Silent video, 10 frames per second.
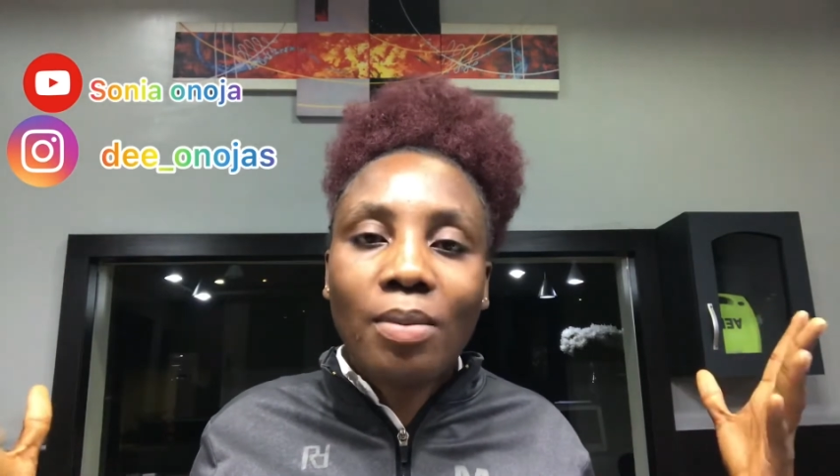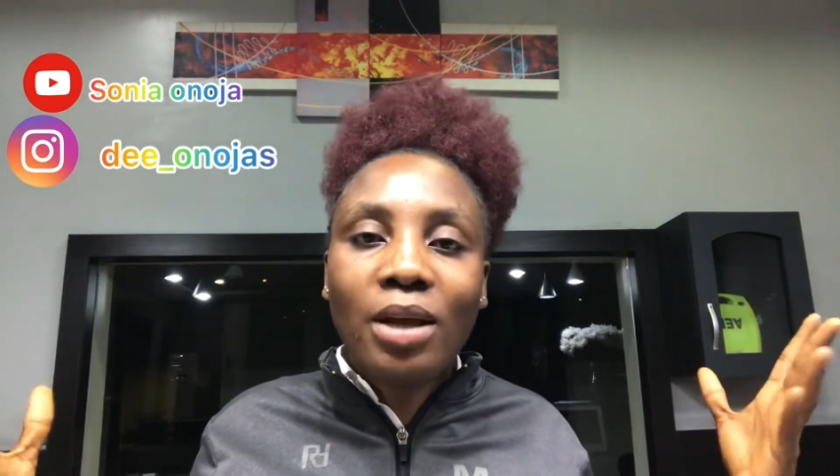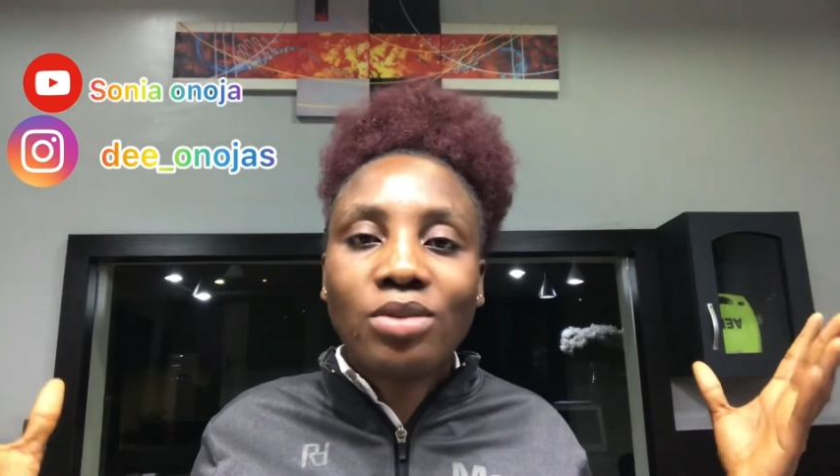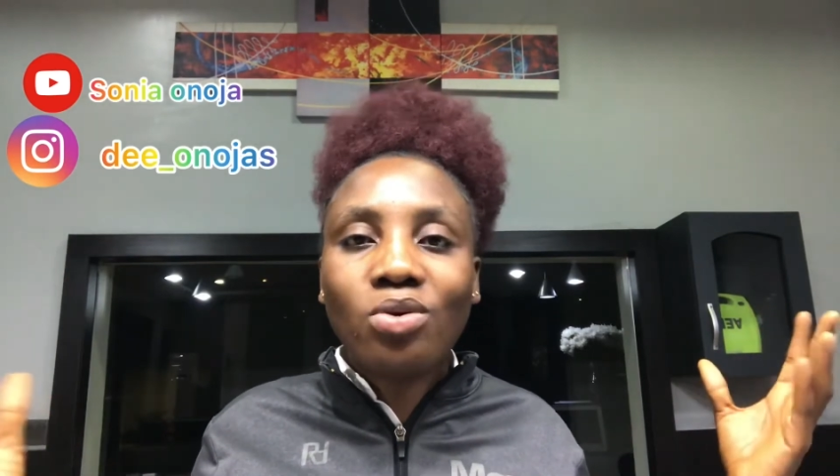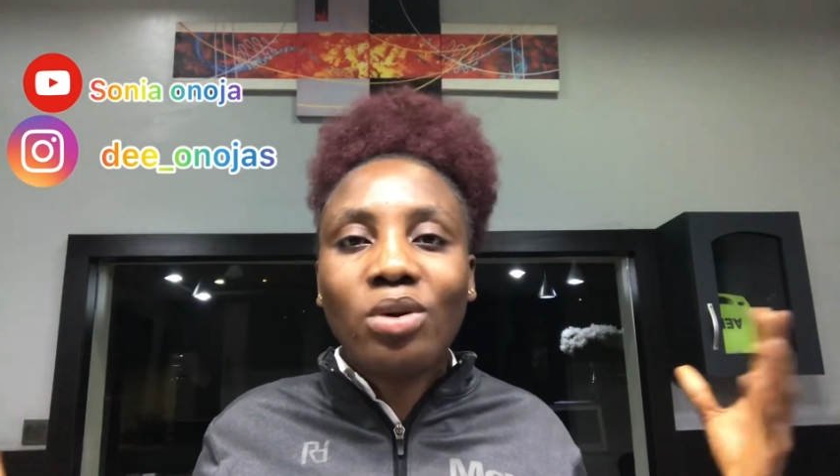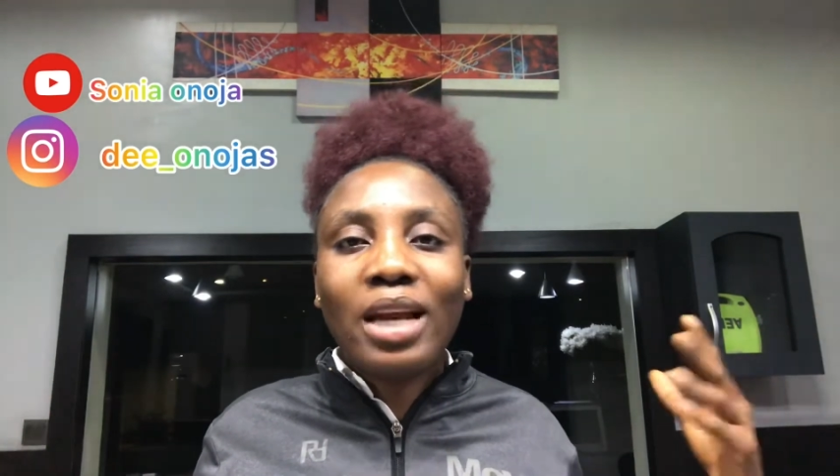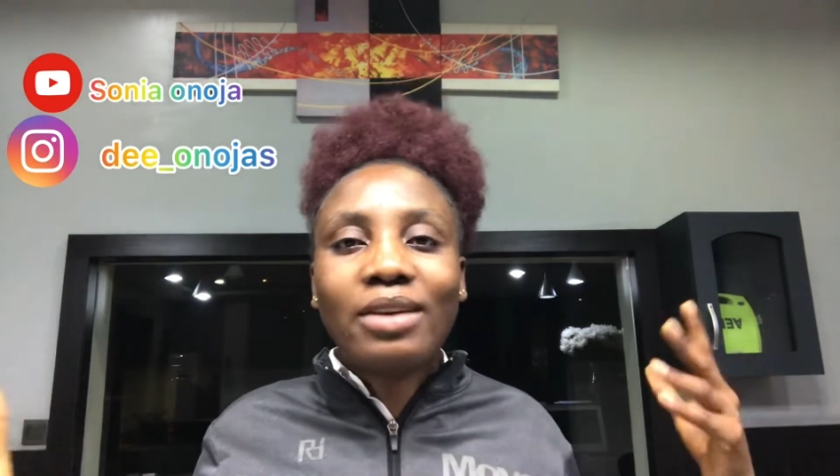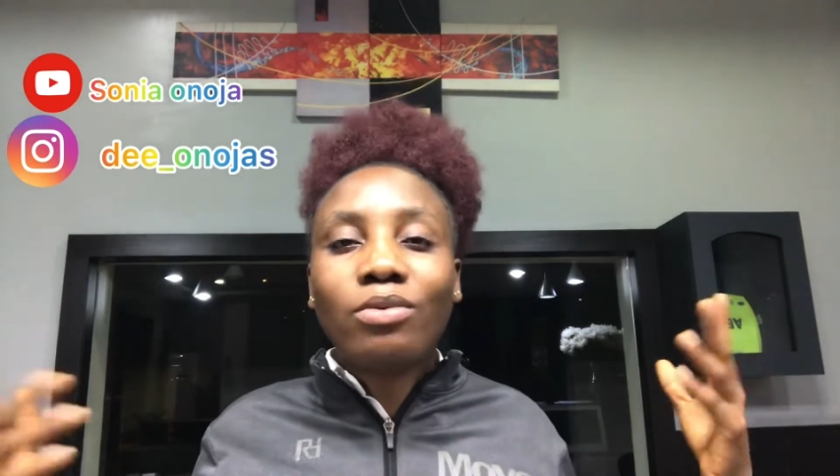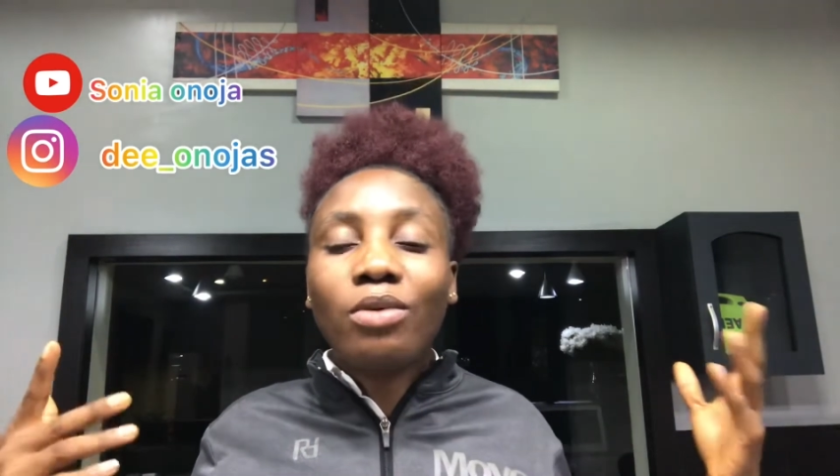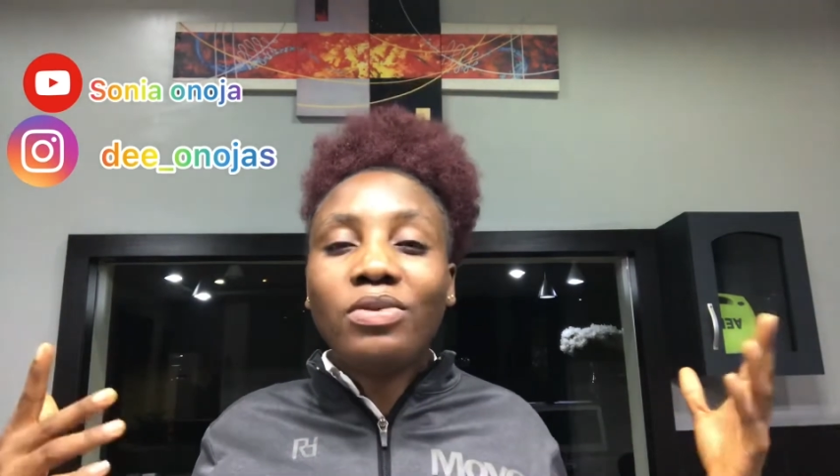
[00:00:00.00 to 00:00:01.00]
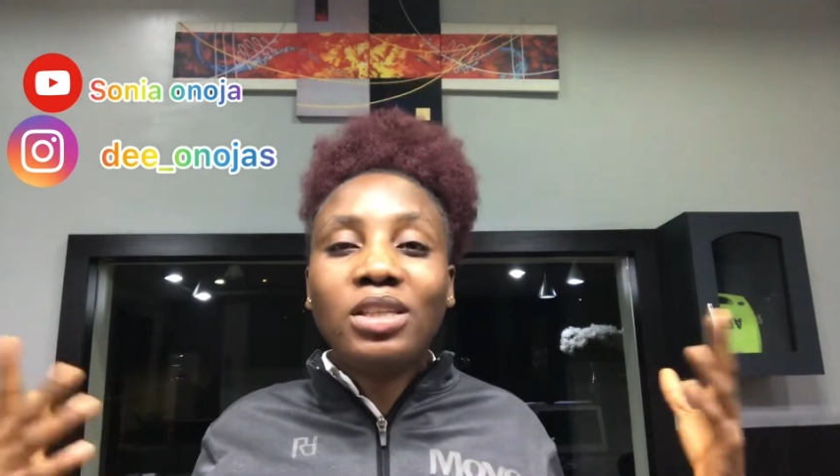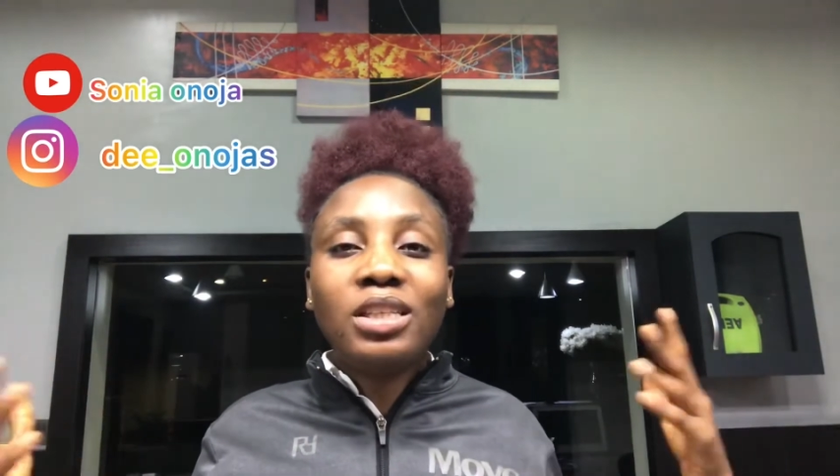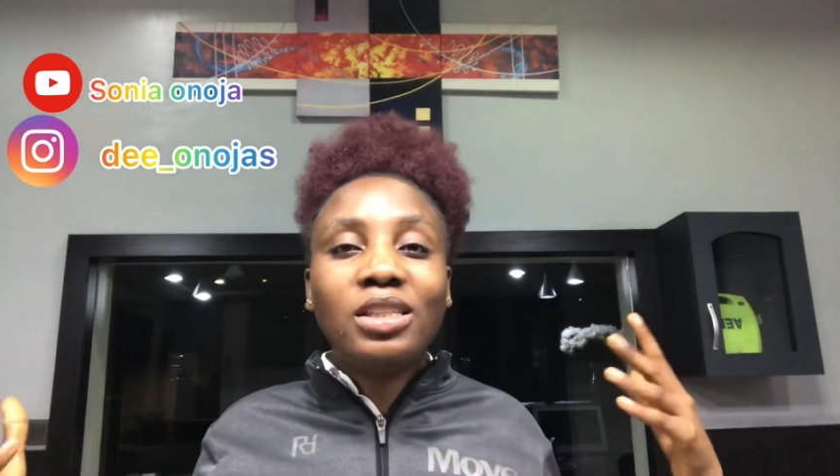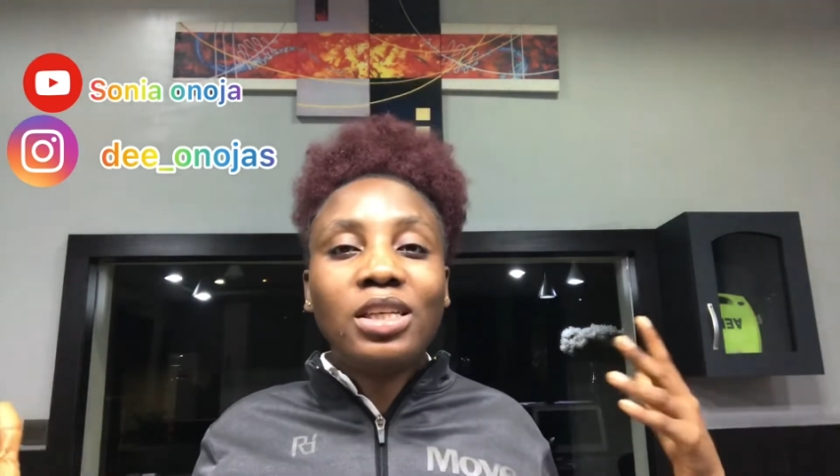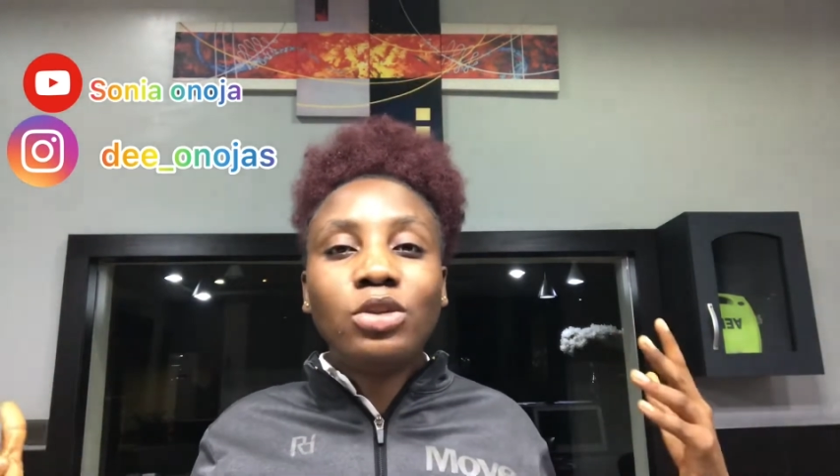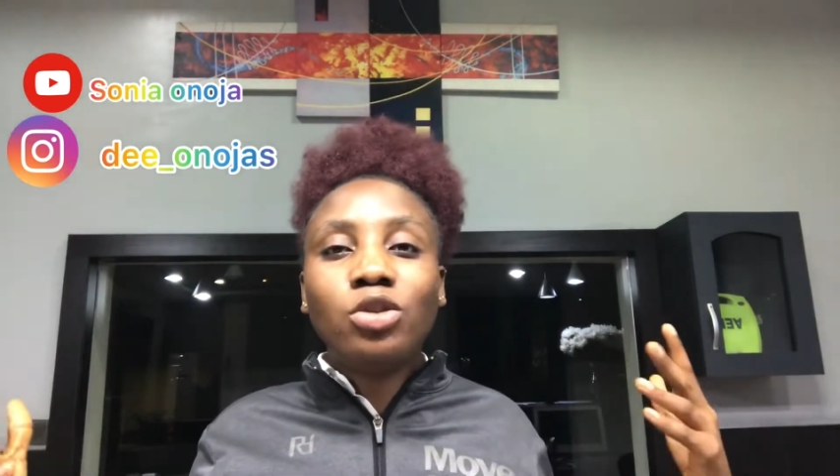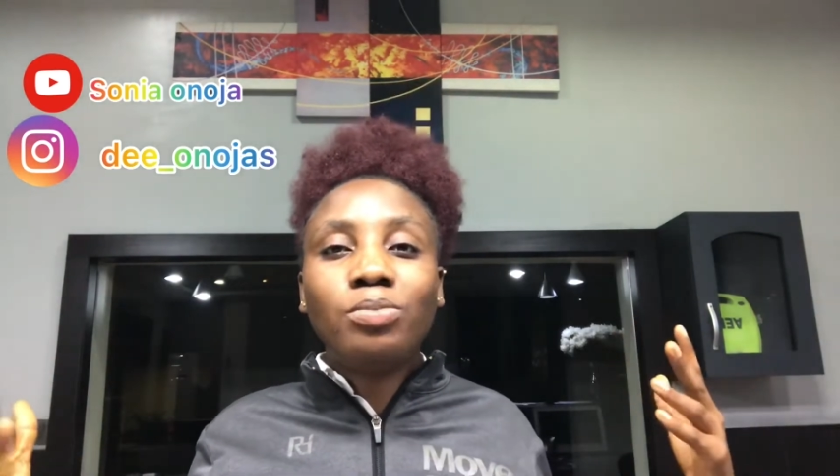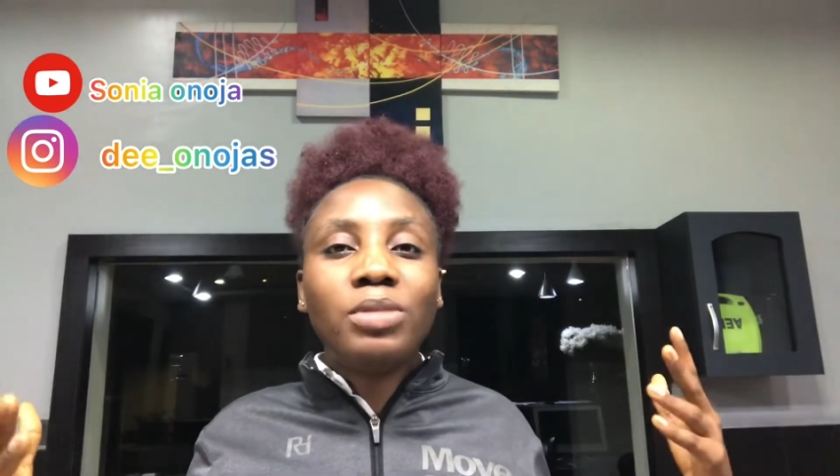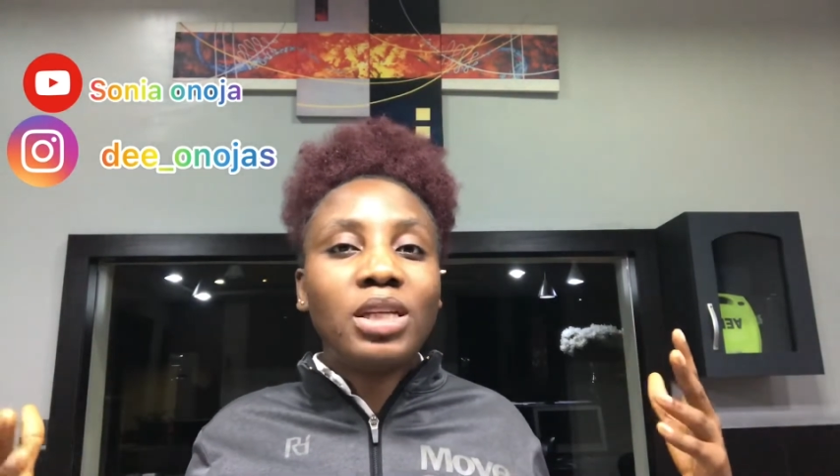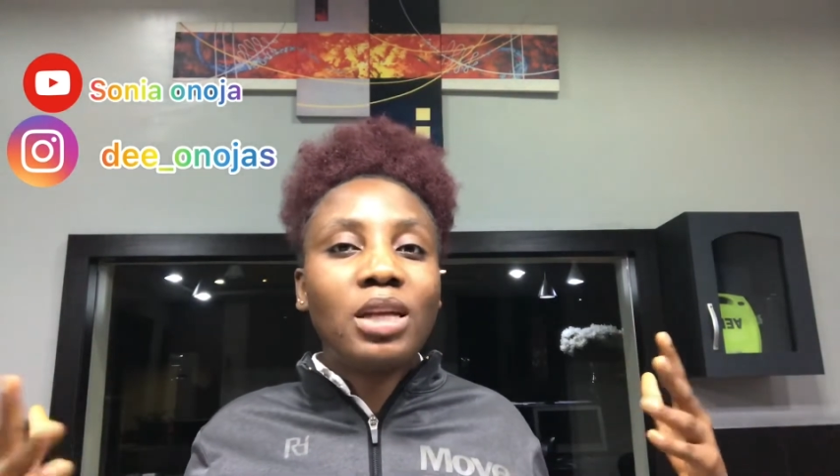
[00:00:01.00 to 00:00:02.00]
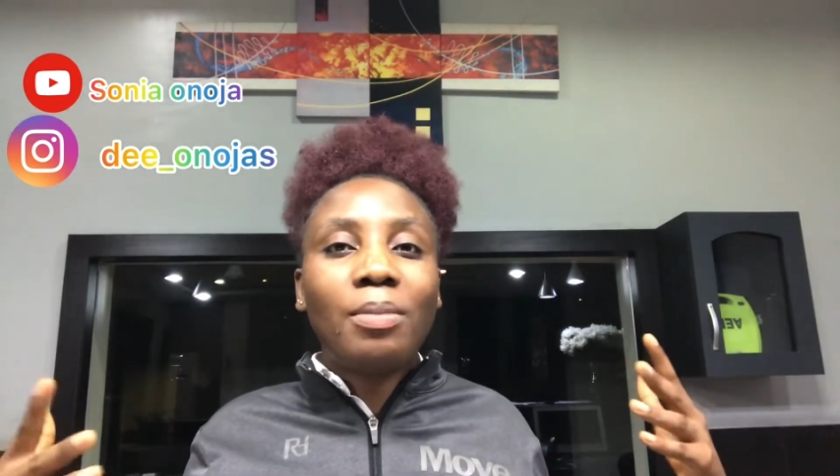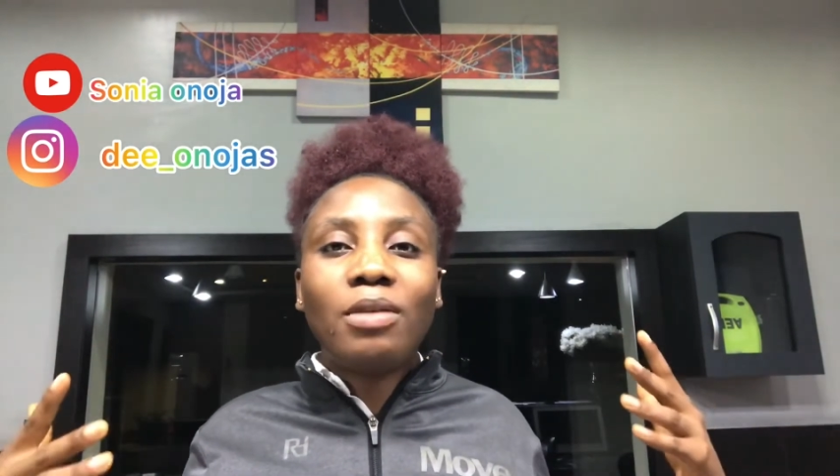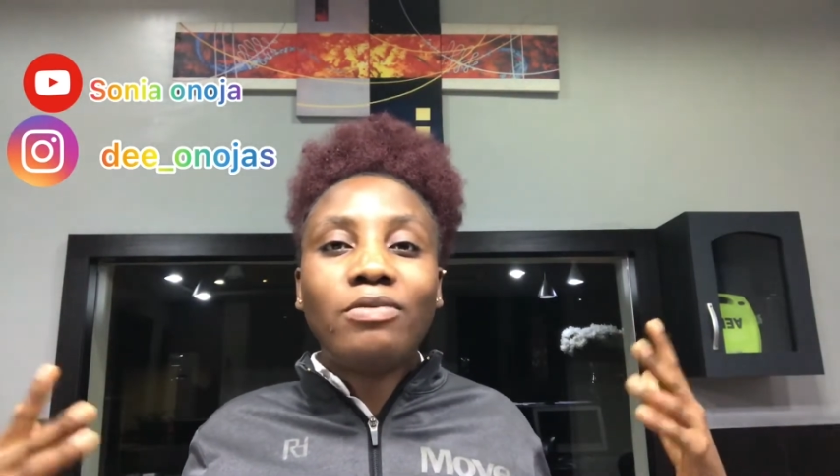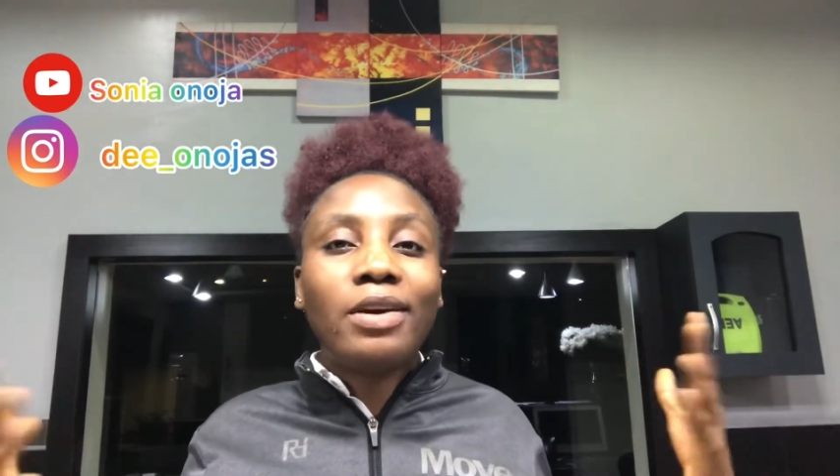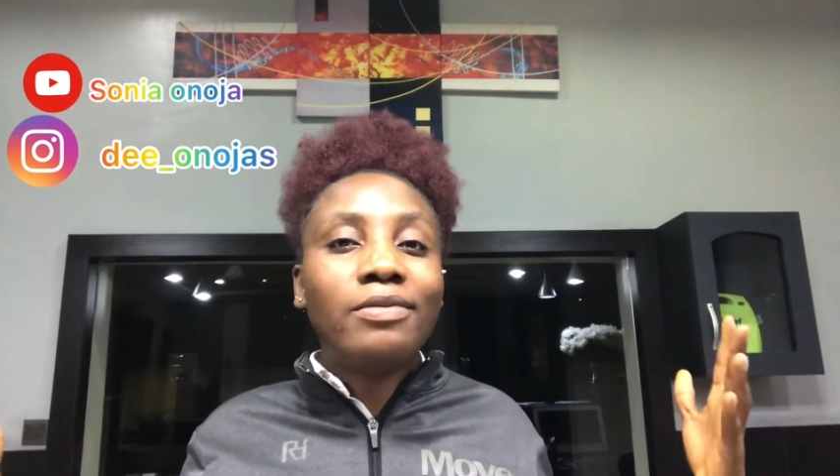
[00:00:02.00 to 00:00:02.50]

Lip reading: So like roughly in a day you should be making about $5-6